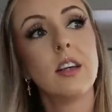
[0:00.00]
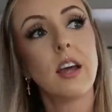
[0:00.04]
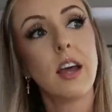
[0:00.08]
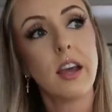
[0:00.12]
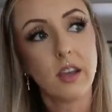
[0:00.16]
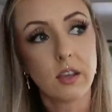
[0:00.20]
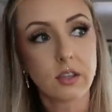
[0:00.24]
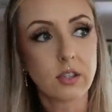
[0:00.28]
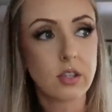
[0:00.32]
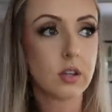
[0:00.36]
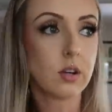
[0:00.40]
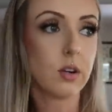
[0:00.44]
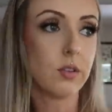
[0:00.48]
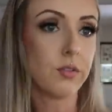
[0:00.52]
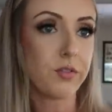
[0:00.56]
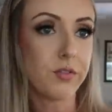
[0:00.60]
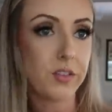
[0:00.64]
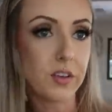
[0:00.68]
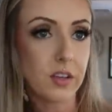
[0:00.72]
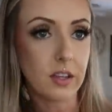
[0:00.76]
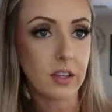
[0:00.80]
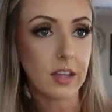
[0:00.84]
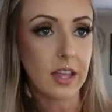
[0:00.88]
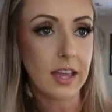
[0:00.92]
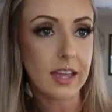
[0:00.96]
I also don't
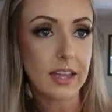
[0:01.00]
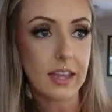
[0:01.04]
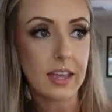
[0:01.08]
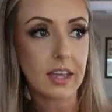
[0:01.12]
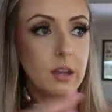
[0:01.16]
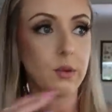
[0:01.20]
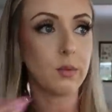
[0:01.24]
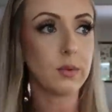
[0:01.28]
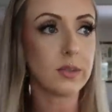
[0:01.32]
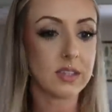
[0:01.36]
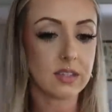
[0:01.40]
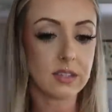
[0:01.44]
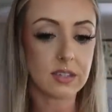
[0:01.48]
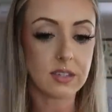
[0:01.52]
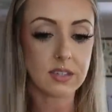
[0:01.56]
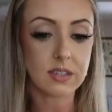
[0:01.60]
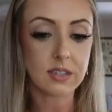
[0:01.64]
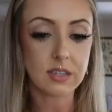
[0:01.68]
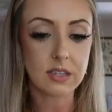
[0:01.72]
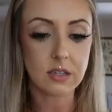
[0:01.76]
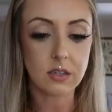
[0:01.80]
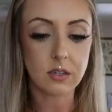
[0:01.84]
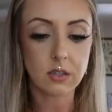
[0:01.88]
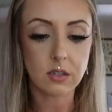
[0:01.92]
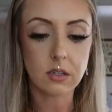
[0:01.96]
feel like it was a
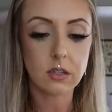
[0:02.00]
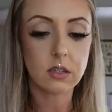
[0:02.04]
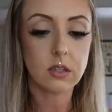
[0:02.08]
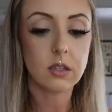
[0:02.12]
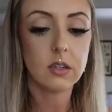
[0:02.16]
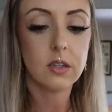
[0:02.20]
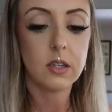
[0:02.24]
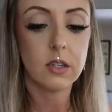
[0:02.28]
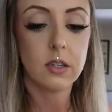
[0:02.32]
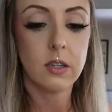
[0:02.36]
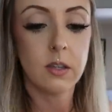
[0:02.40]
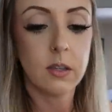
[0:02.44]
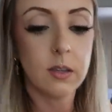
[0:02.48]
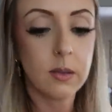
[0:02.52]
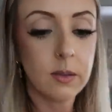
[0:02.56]
steal.